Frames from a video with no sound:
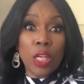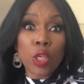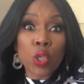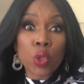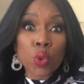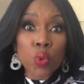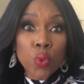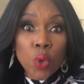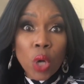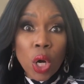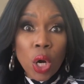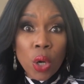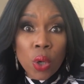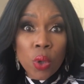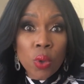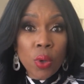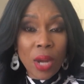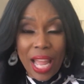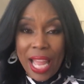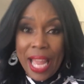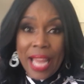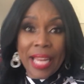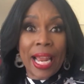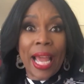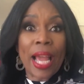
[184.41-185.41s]
grow,
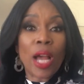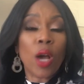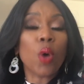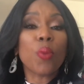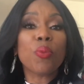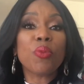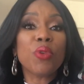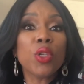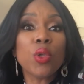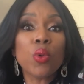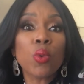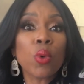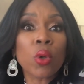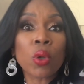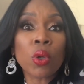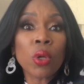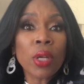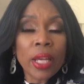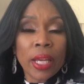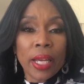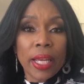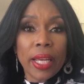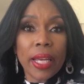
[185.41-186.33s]
and I hope you will